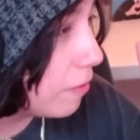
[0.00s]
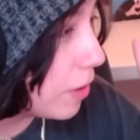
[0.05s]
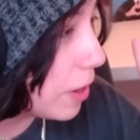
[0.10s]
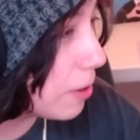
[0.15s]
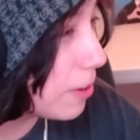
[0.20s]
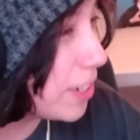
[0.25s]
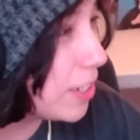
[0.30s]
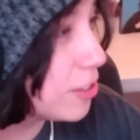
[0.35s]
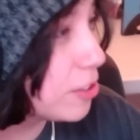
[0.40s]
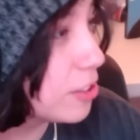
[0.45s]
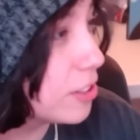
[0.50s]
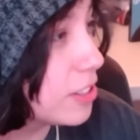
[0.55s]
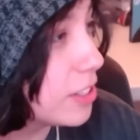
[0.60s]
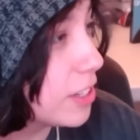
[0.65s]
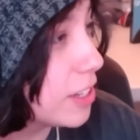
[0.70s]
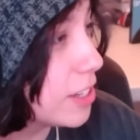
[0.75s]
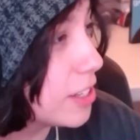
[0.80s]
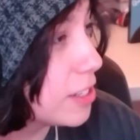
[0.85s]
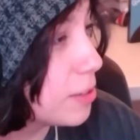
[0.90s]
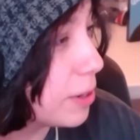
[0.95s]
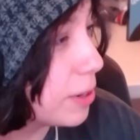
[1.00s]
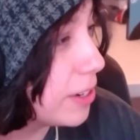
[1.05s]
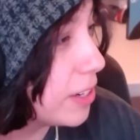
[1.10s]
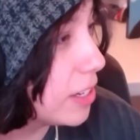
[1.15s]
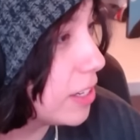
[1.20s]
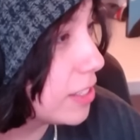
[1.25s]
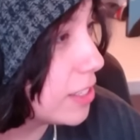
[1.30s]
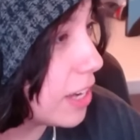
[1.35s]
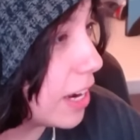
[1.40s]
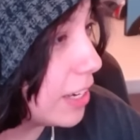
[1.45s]
Very interesting
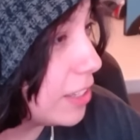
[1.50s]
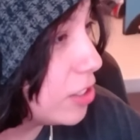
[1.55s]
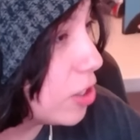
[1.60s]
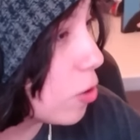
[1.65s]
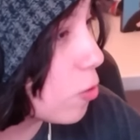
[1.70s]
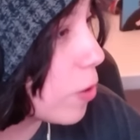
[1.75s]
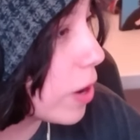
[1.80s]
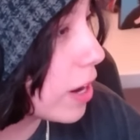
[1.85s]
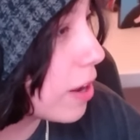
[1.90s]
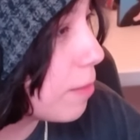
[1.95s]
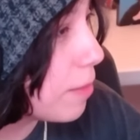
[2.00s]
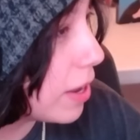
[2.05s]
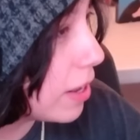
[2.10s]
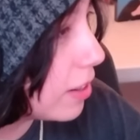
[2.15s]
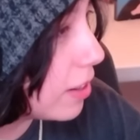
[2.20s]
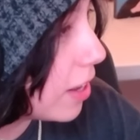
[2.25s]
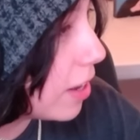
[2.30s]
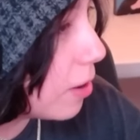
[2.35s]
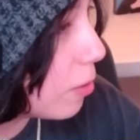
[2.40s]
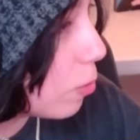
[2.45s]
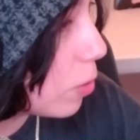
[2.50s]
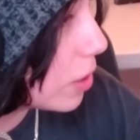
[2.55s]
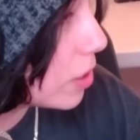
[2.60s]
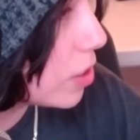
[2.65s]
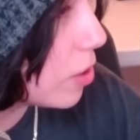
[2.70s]
experience. I don't recommend it